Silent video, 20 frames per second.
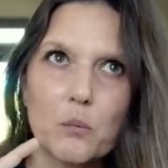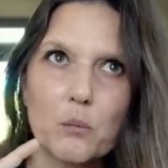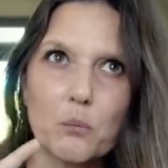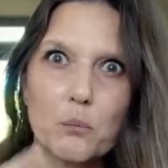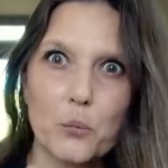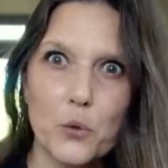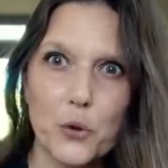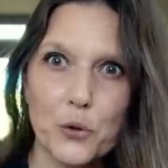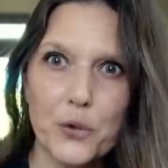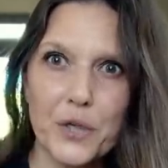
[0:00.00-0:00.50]

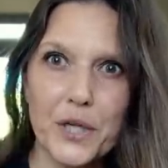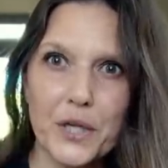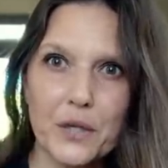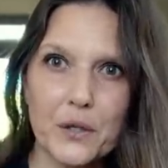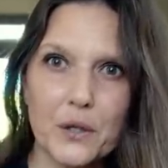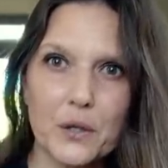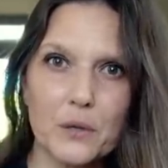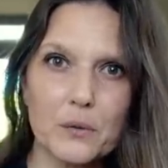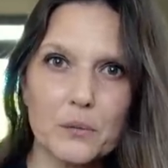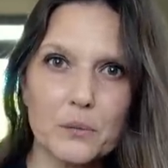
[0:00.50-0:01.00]

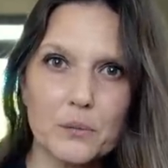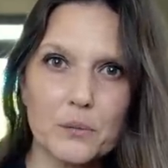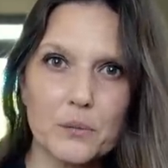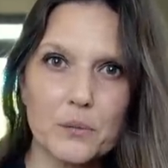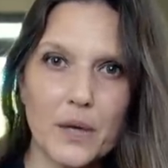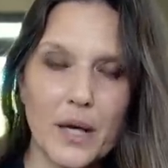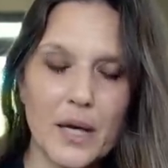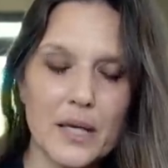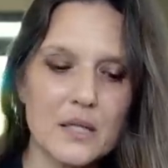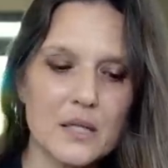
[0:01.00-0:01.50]
merino,
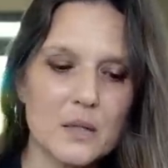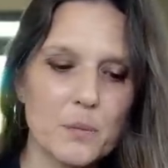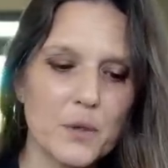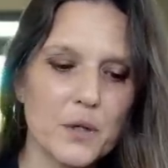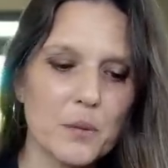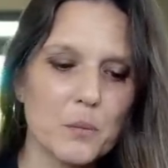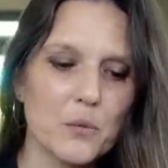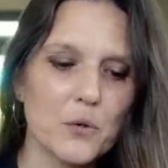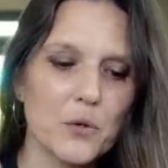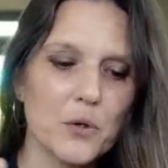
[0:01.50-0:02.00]
hand
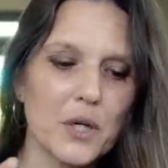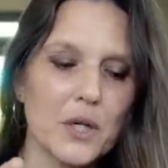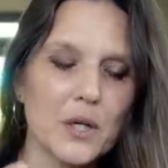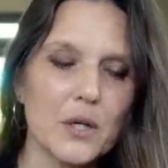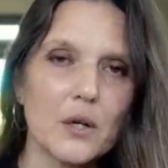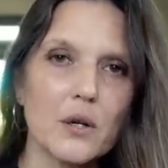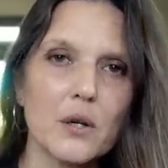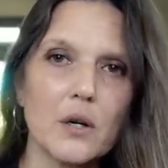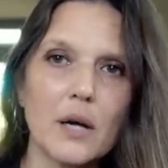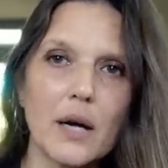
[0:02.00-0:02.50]
spun
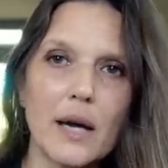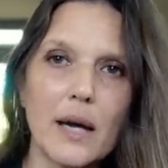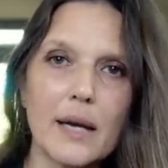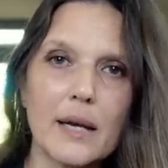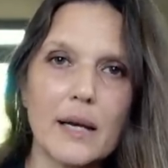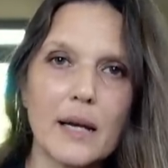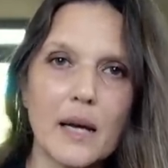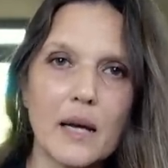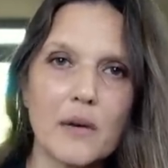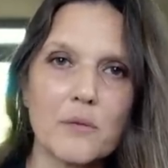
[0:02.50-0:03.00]
merino,
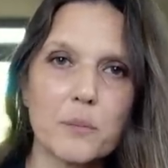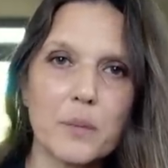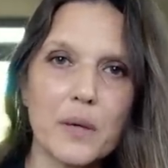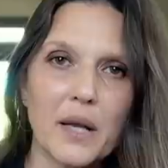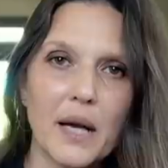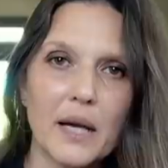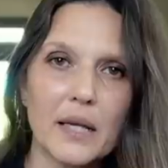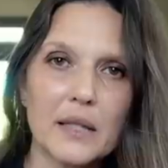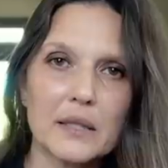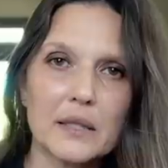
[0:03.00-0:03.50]
and I have
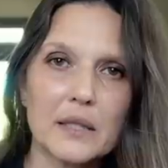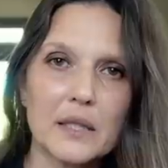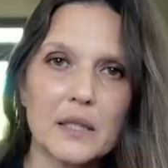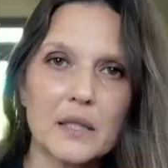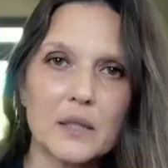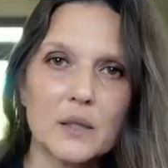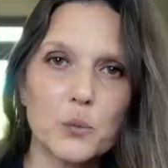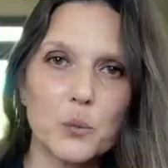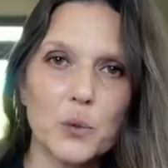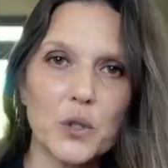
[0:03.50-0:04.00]
plied
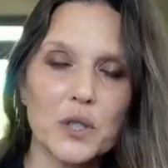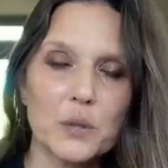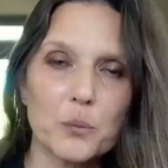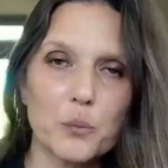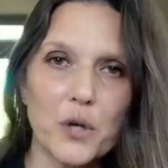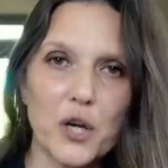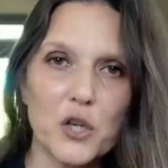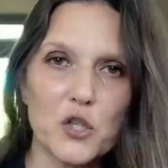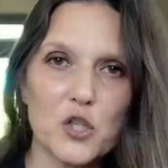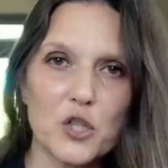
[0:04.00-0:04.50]
it with
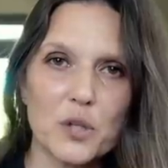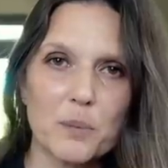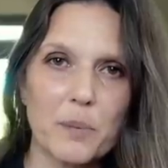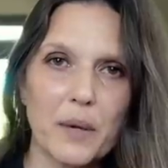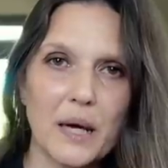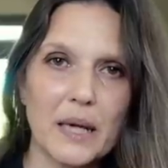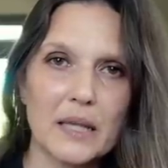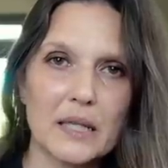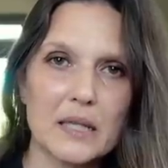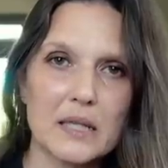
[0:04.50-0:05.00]
brushed
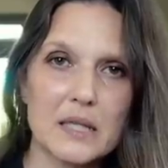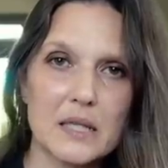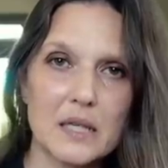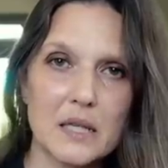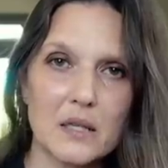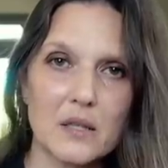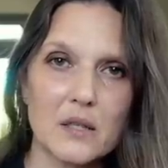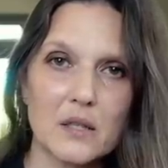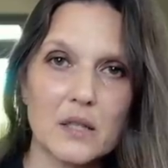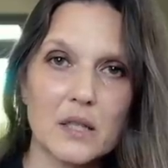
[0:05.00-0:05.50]
alpaca
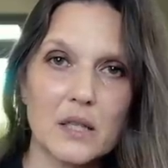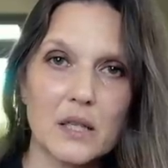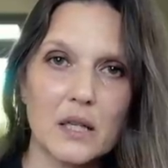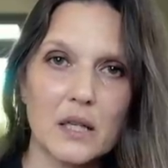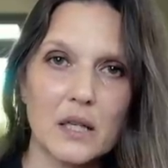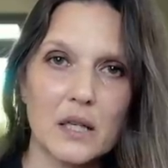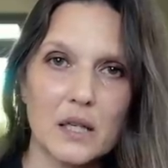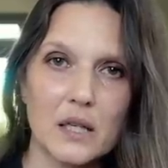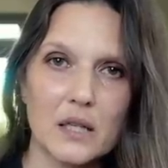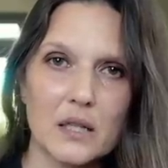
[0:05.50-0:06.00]
silk
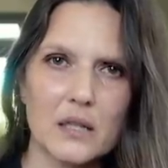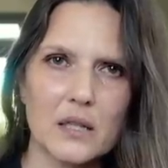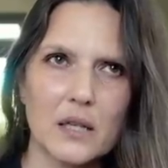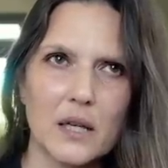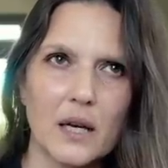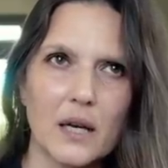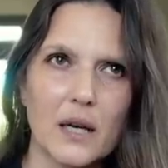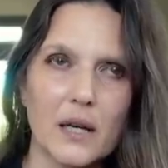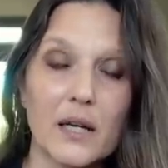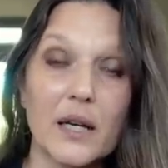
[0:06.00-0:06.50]
in
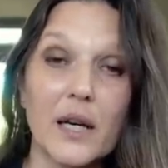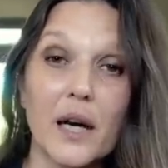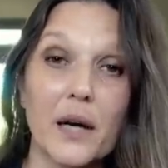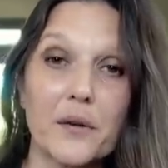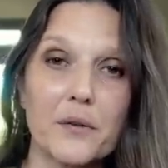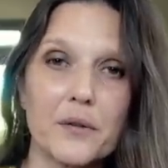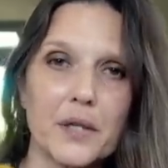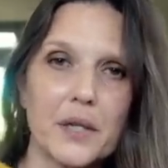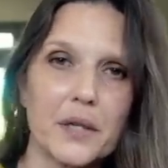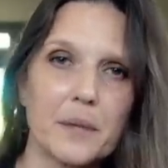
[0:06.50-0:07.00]

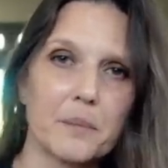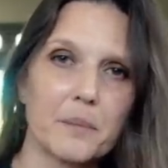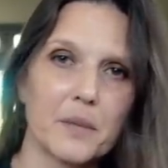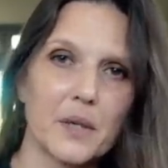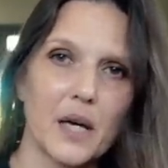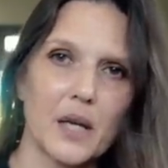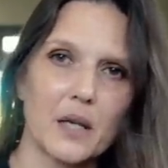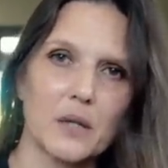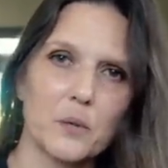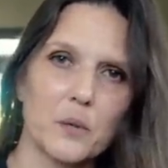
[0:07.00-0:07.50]
curry
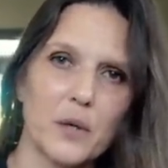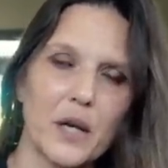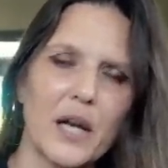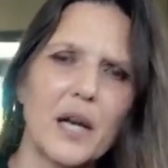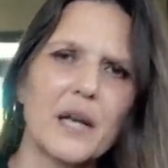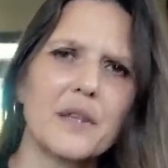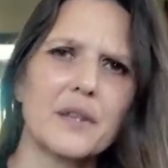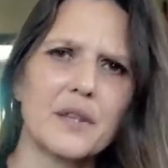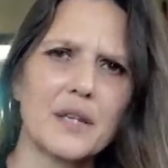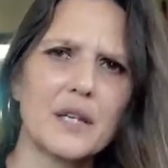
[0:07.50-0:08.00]
colorway.
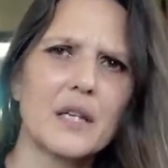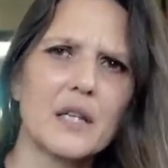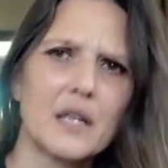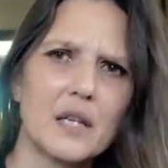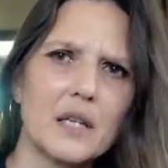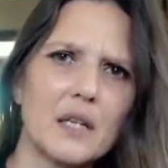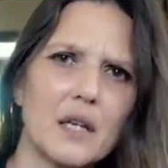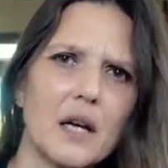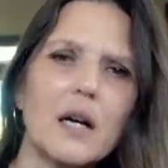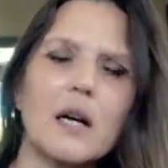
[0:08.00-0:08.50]
I think,
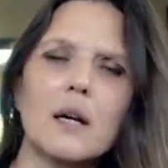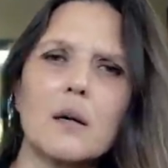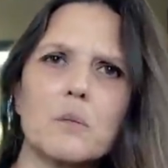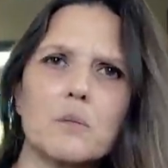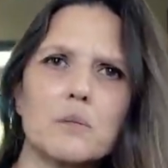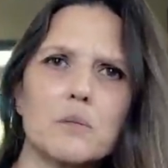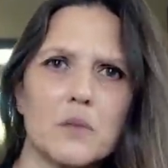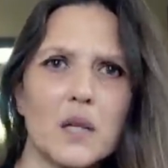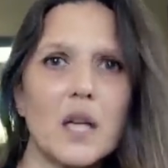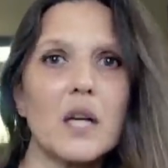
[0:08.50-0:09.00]

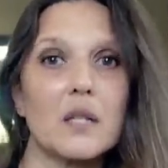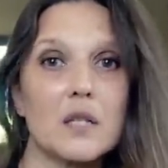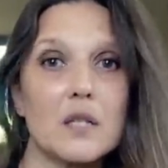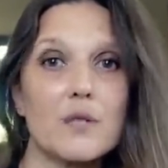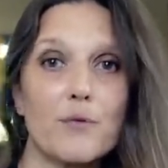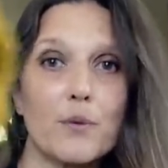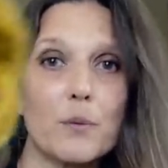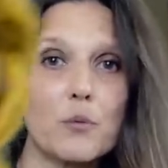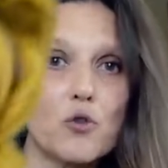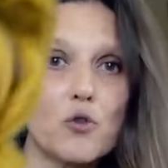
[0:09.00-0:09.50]
it's from